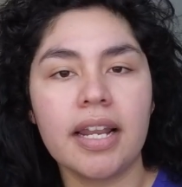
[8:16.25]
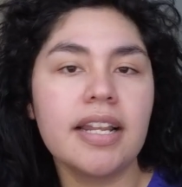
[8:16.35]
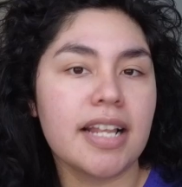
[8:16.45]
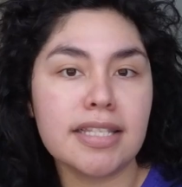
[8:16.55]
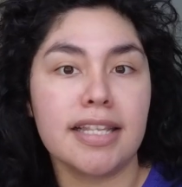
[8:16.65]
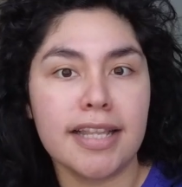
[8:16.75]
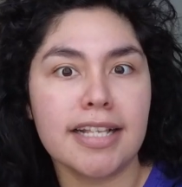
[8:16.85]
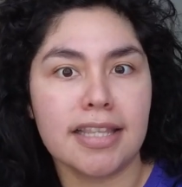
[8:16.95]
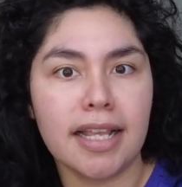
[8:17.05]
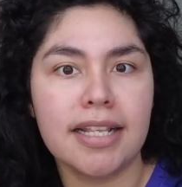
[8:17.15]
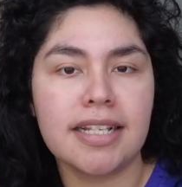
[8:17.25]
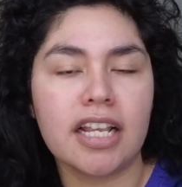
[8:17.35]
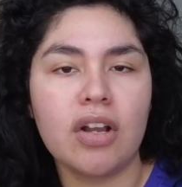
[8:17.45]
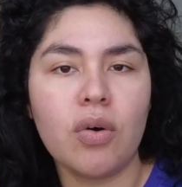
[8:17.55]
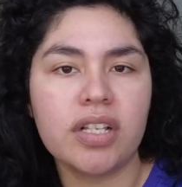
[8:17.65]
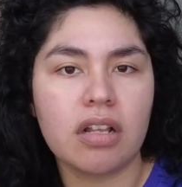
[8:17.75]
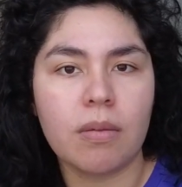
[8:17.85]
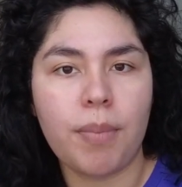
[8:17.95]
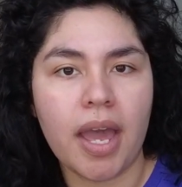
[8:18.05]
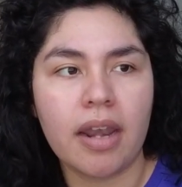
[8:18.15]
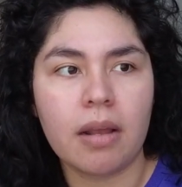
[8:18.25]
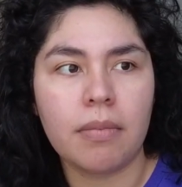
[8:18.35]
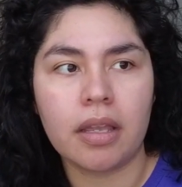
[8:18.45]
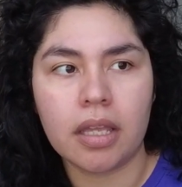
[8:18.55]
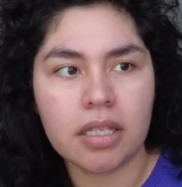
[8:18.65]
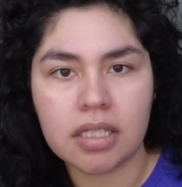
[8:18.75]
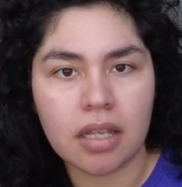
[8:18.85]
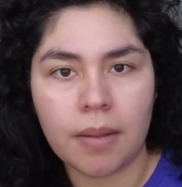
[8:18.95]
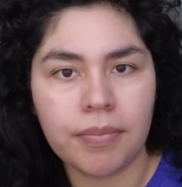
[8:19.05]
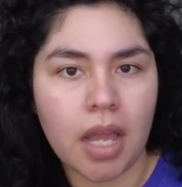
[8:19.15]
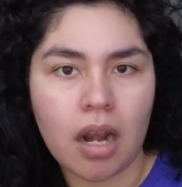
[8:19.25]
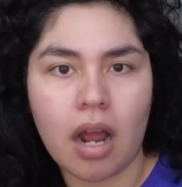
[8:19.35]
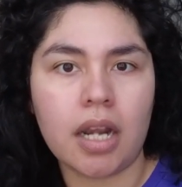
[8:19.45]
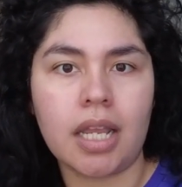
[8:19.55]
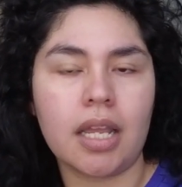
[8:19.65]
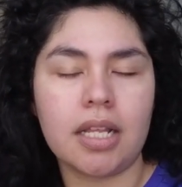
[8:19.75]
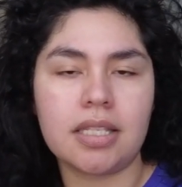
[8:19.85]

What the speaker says: And that's the thing. He's like, oh, it's on the bed. And I'm like, I'm not on it.